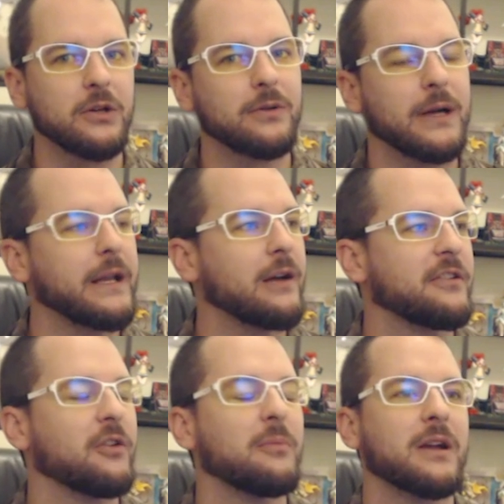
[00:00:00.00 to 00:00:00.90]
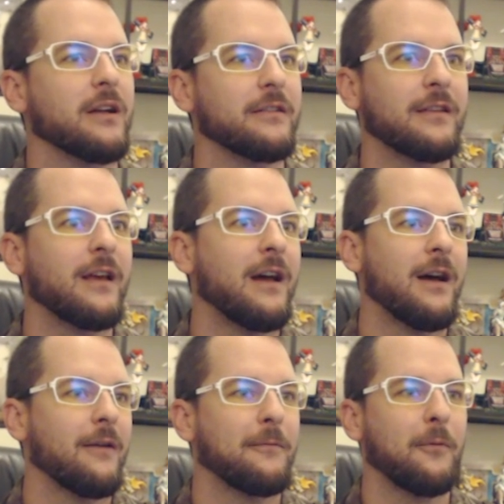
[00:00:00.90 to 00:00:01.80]
good right now too, because
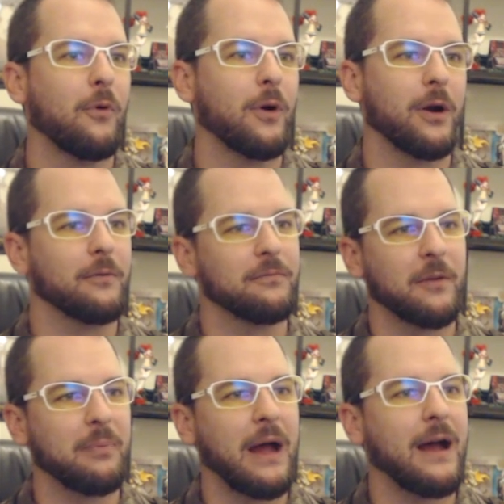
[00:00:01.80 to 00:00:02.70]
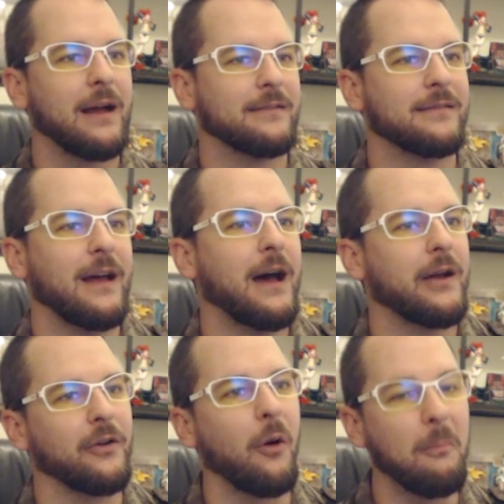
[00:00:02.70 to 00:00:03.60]
for the past, I
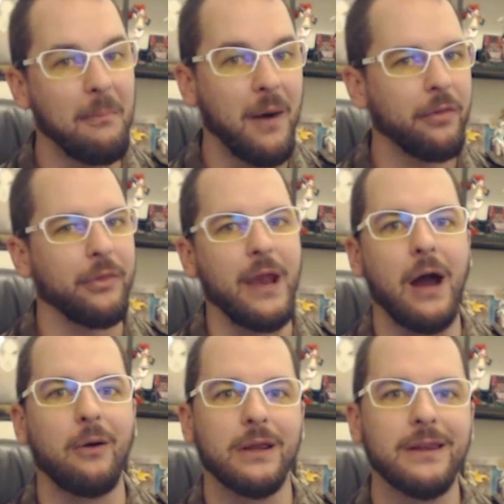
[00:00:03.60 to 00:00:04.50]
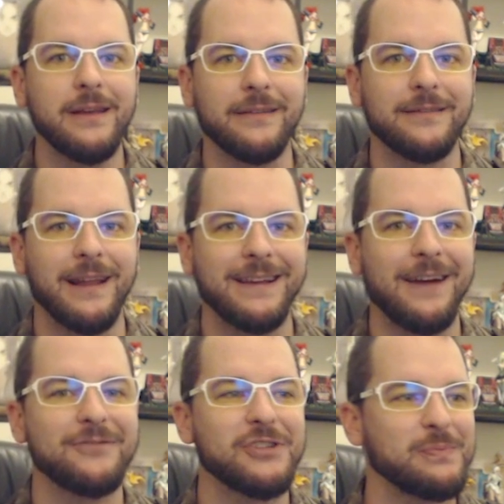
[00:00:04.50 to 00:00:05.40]
don't know, month now at least, like
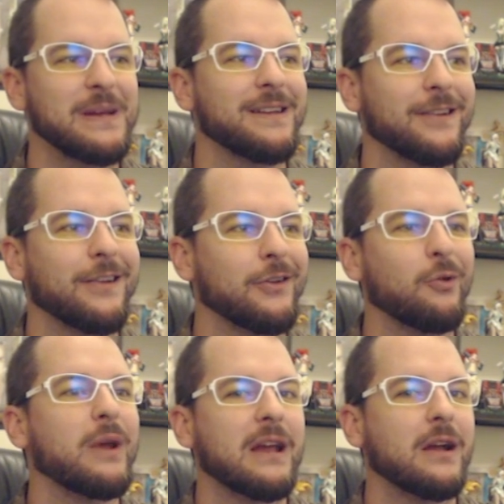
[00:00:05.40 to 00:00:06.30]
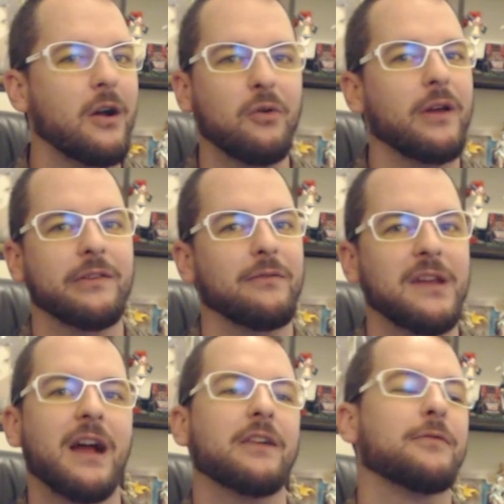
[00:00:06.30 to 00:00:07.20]
I've just been doing aggressive
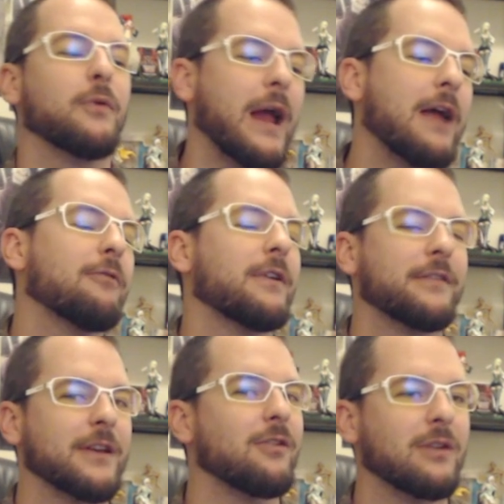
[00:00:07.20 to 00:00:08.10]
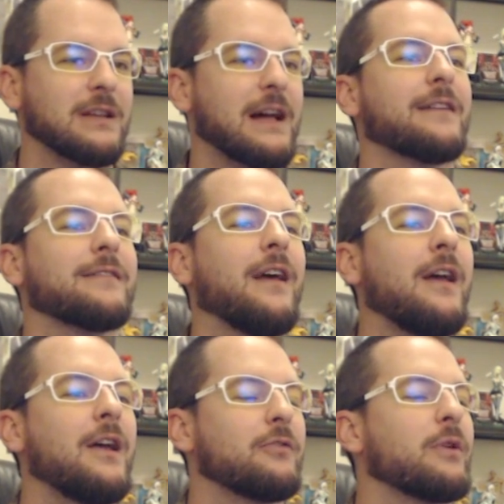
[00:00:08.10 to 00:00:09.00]
decks for every single class.
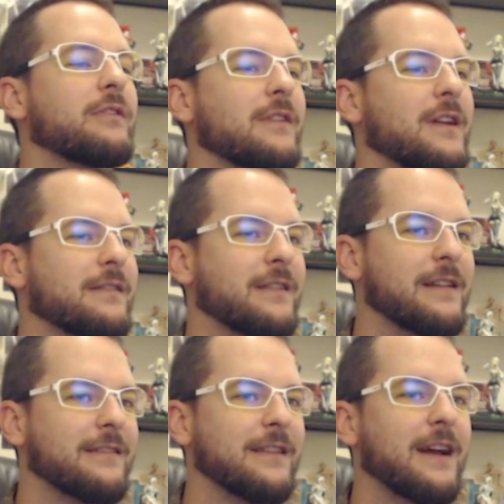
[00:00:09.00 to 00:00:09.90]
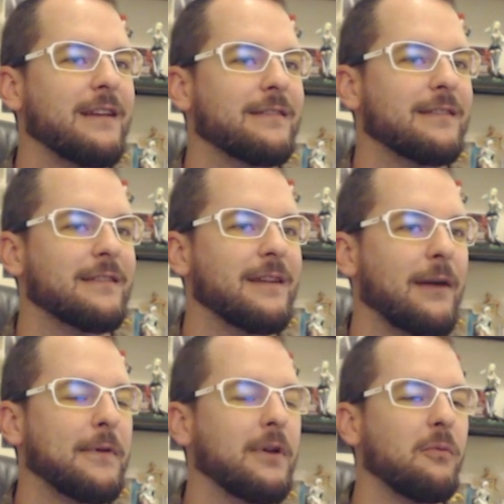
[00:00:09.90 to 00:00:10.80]
So it's nice.
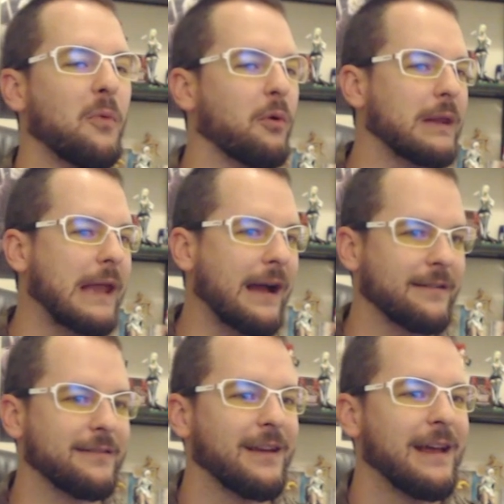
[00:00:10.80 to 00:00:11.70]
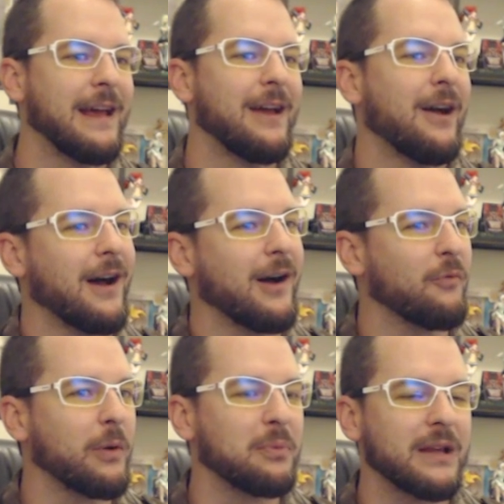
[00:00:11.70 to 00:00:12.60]
I feel more relaxed
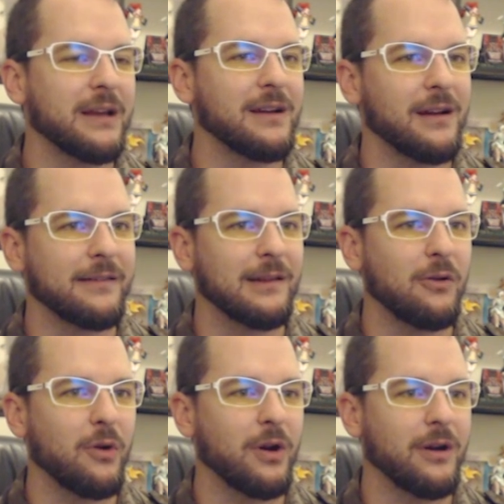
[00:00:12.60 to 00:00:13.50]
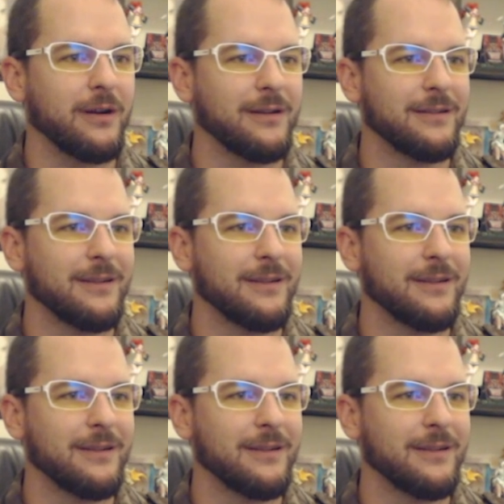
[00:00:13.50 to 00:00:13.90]
when playing a slower